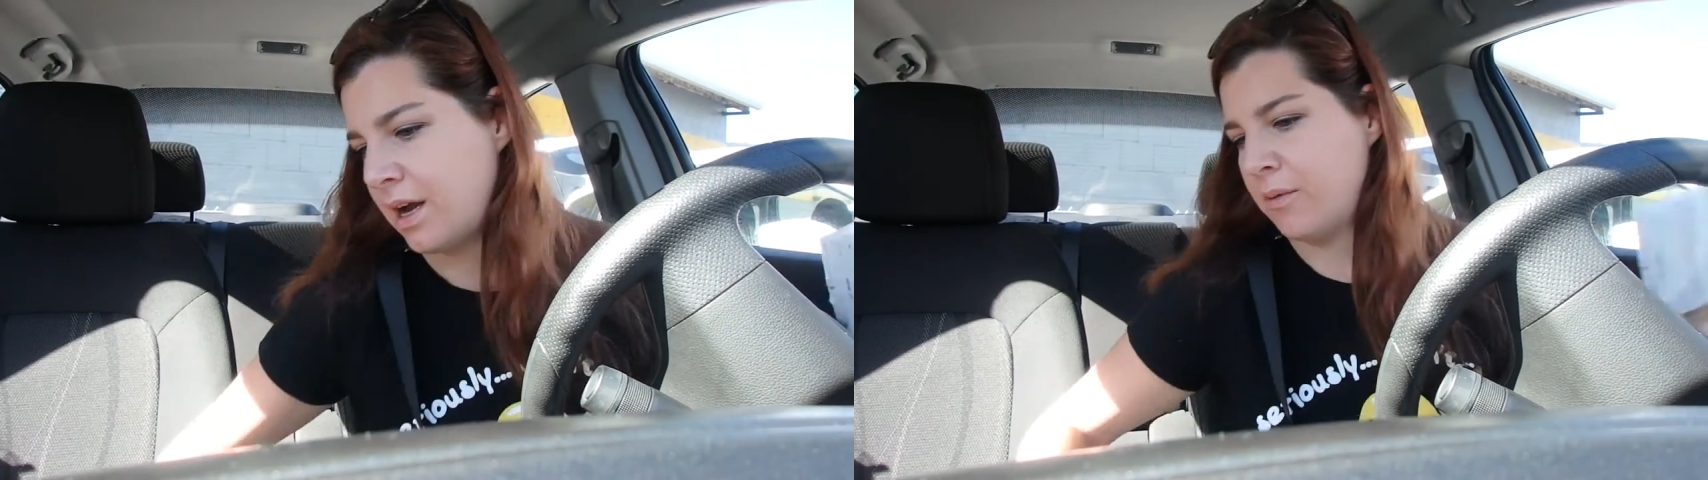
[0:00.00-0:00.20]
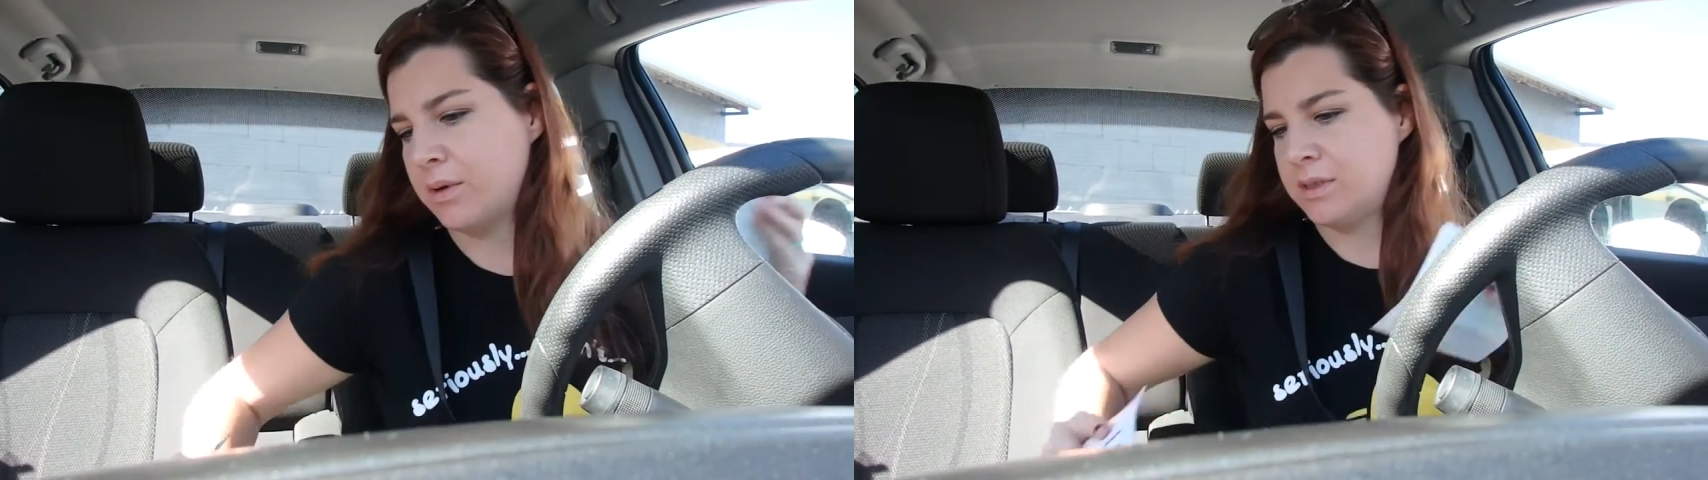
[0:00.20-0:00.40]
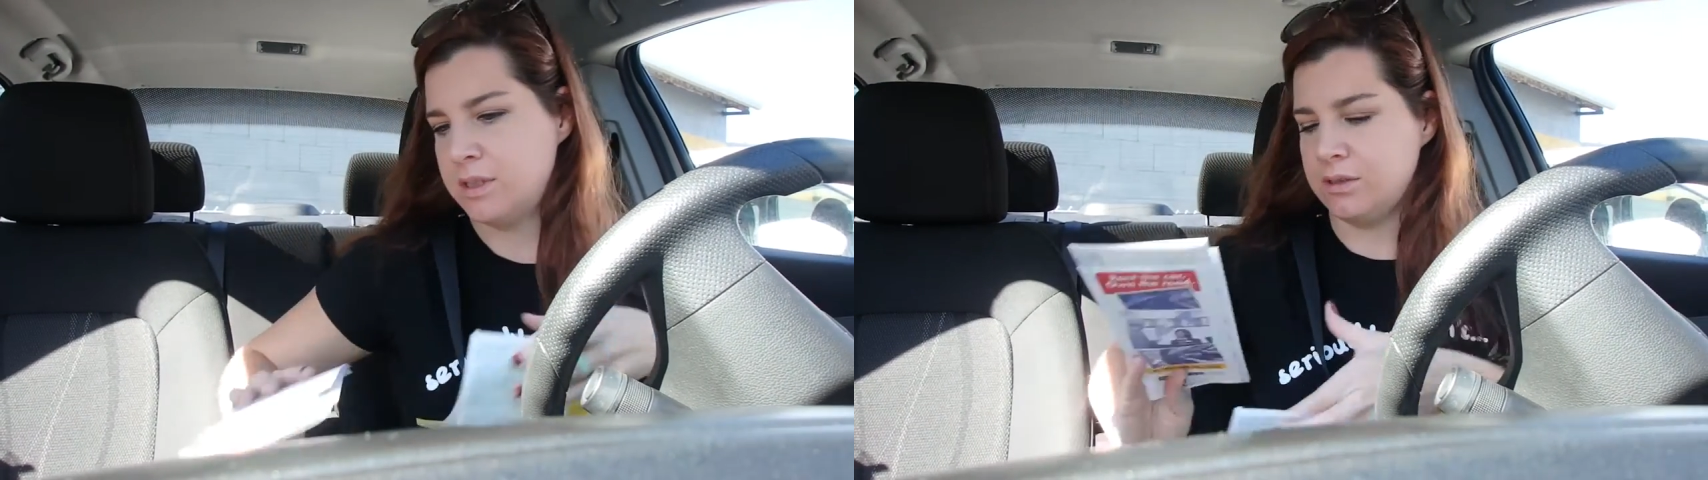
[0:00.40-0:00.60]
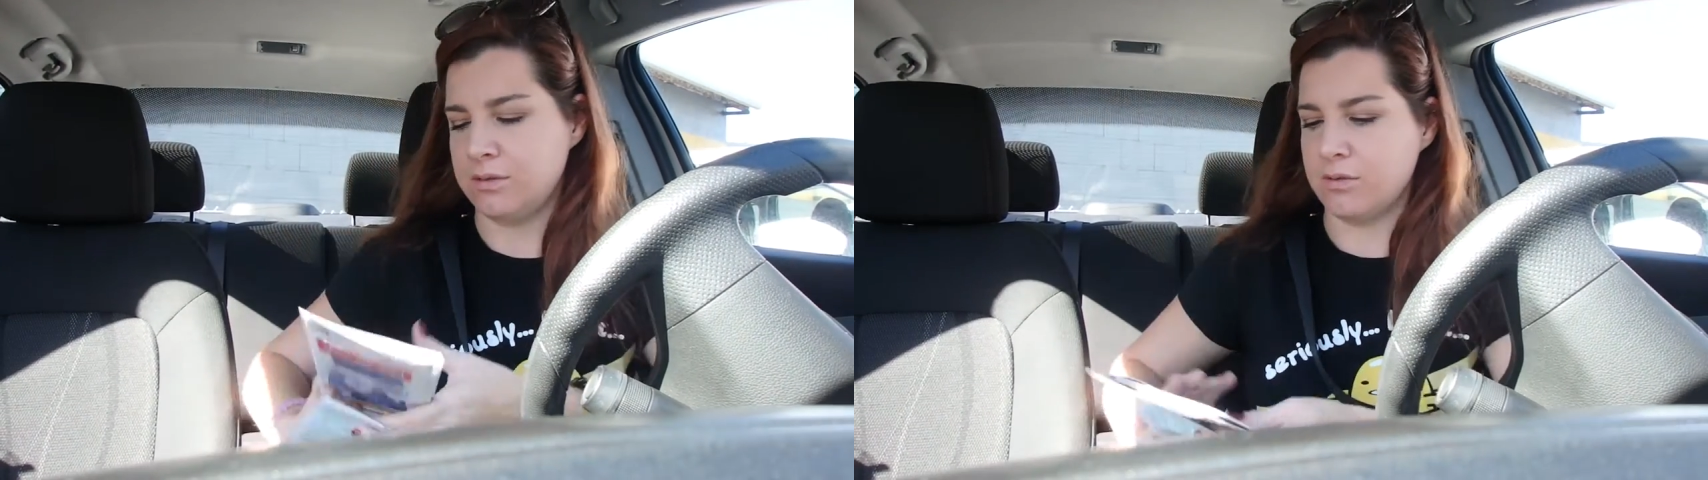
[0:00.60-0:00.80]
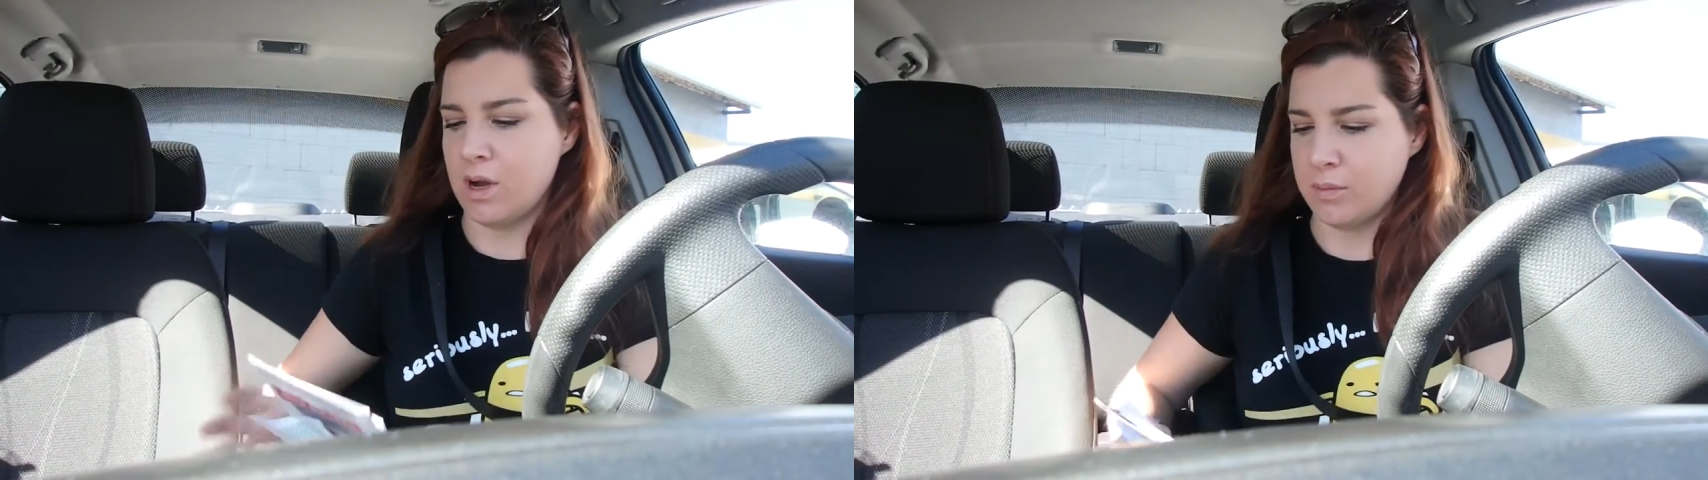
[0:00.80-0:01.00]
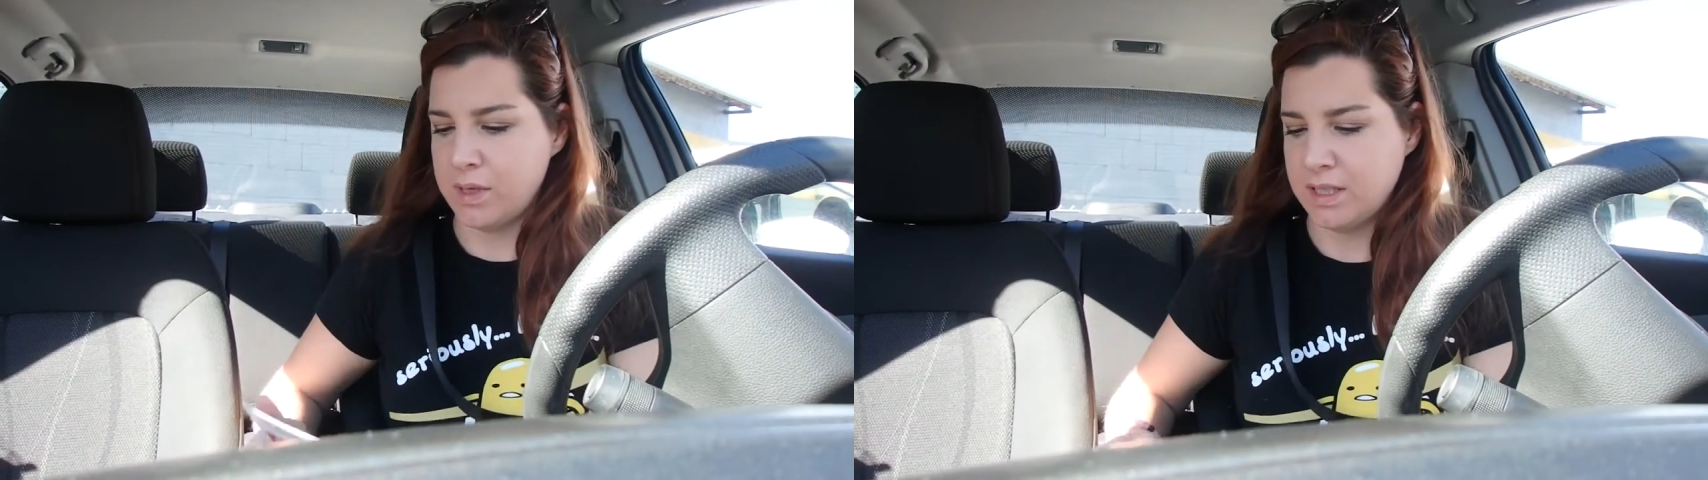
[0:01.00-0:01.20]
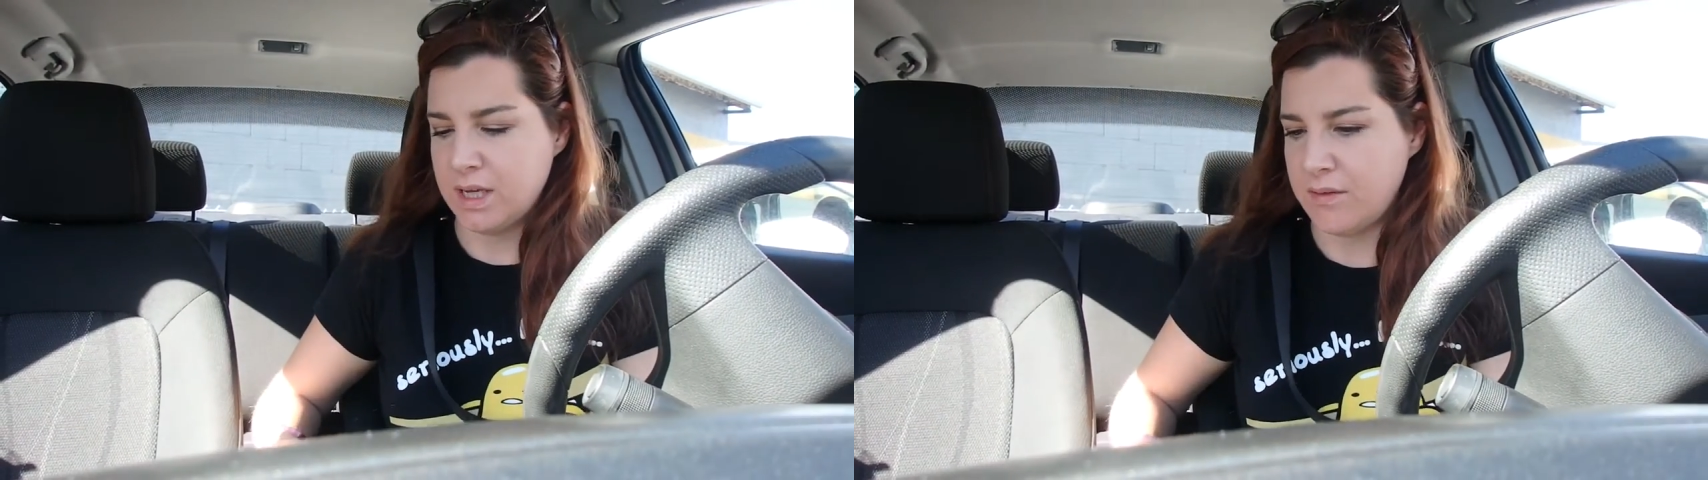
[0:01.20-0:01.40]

I went to the wrong place,